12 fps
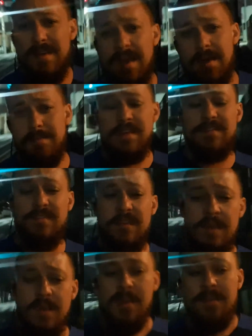That's
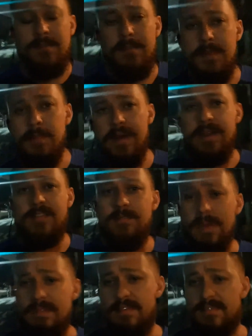something you might
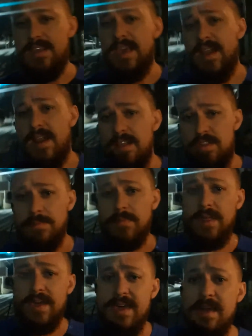expect to see at a gym
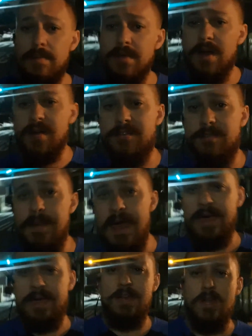like Equinox
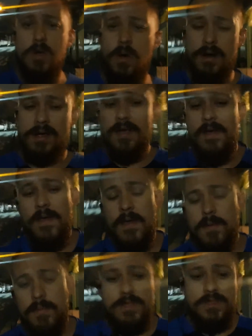back in New York,
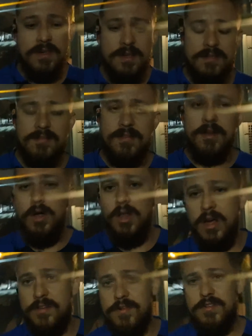which is, a
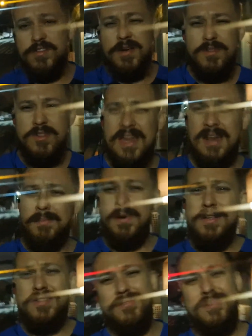luxury gym, which you get a
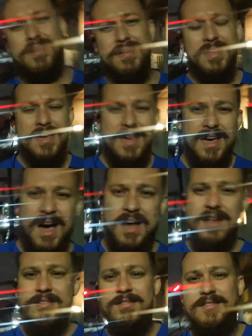bunch of
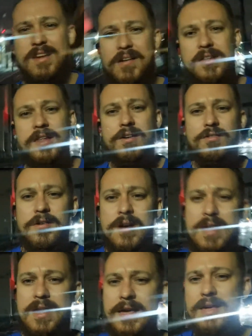unnecessary
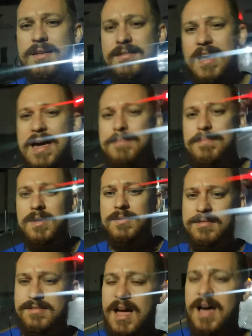luxury type
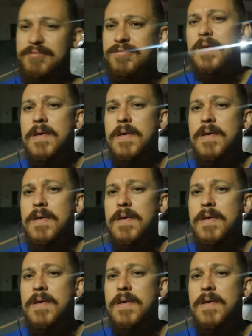stuff.